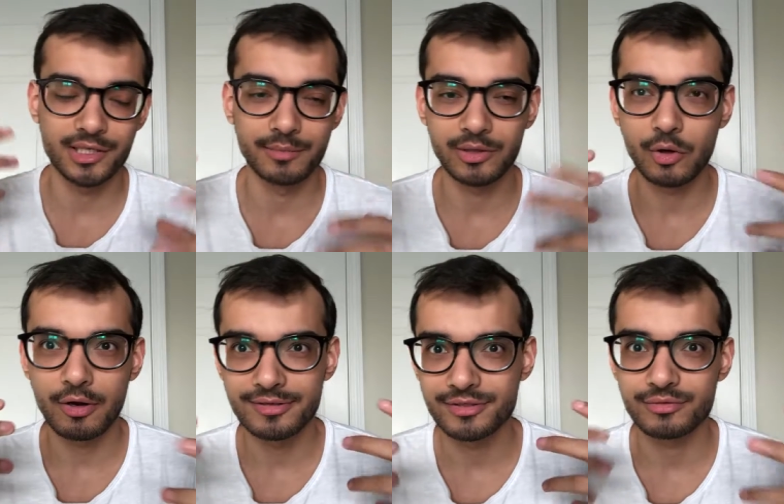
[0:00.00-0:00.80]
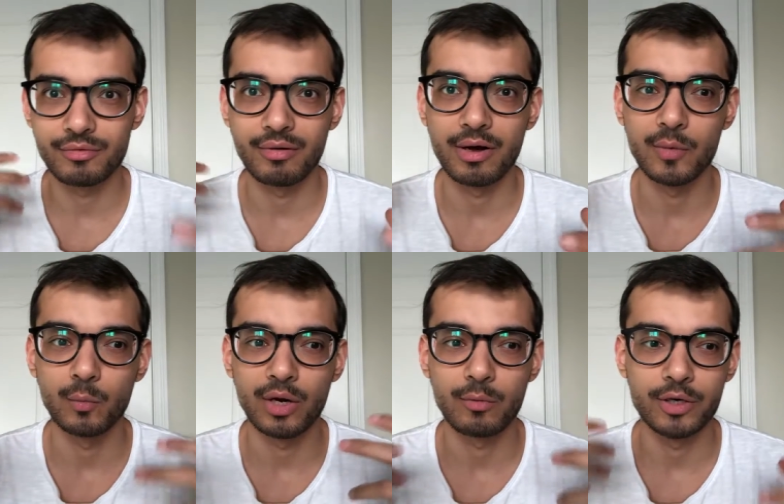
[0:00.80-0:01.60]
my thoughts
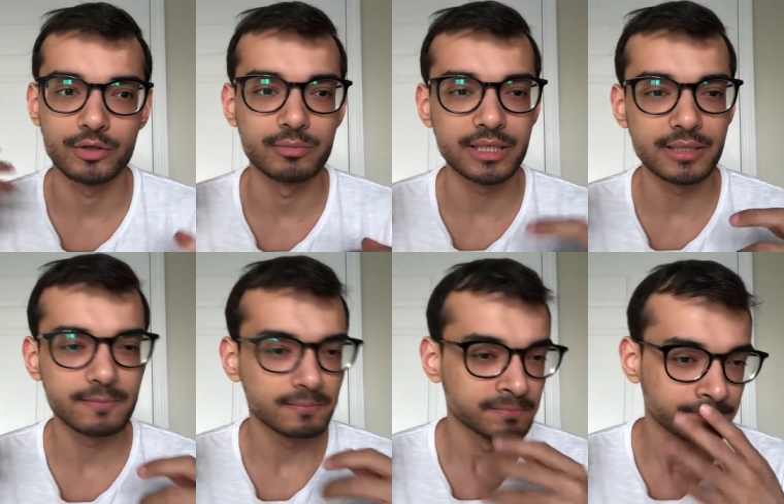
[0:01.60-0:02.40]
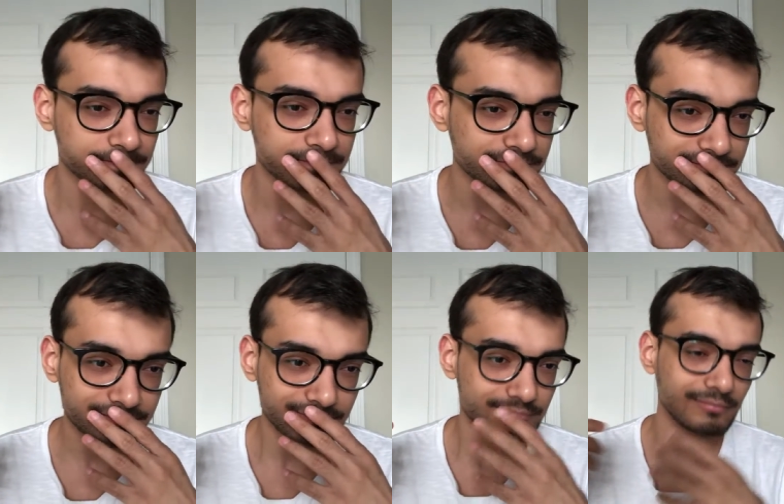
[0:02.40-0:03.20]
around what I want it to be.
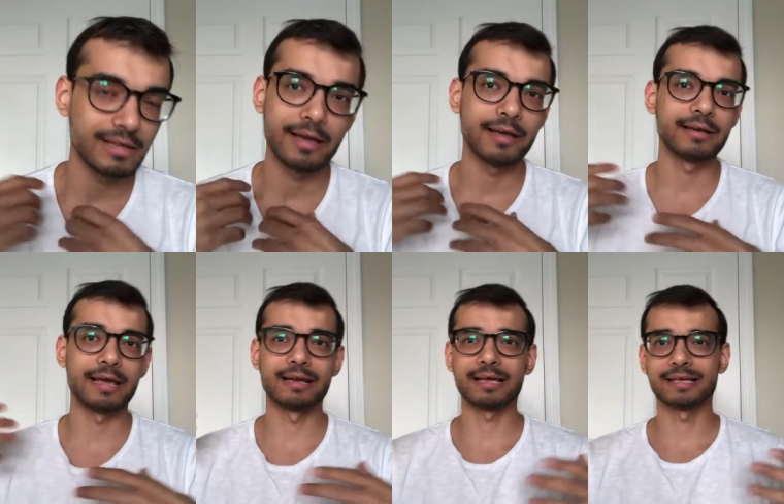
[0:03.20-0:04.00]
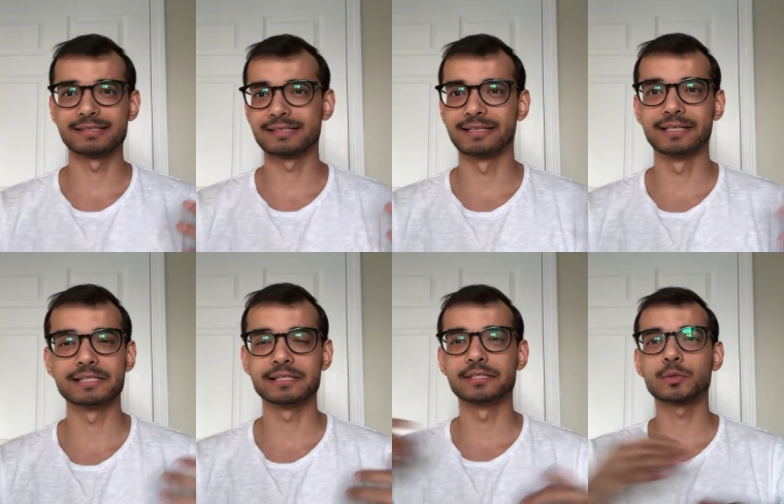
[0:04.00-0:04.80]
And like I said,
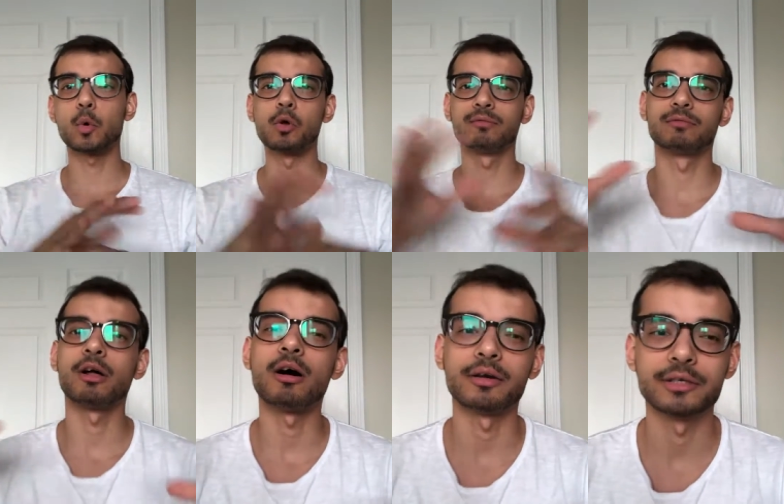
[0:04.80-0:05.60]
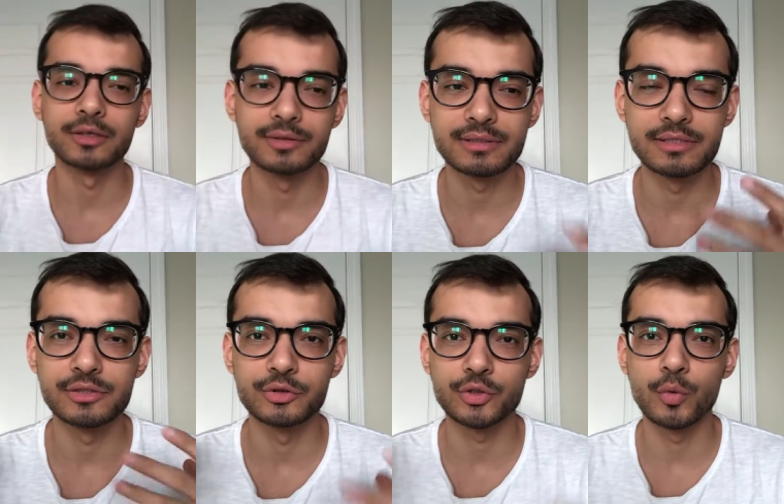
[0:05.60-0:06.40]
this whole vlog,
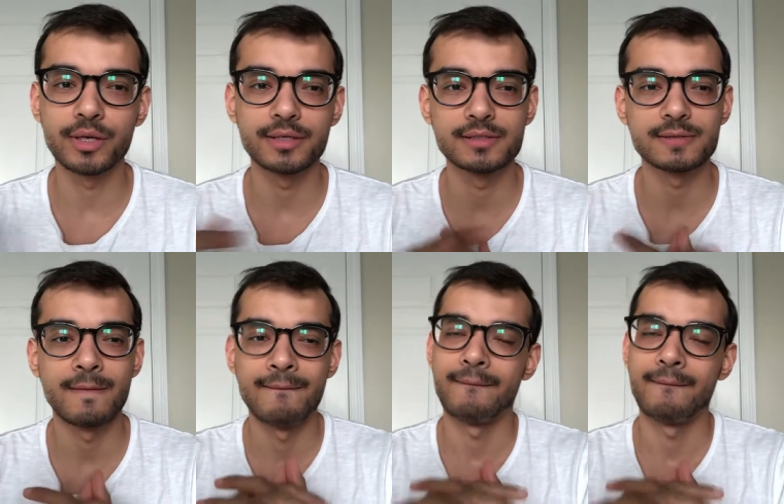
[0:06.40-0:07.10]
it's to showcase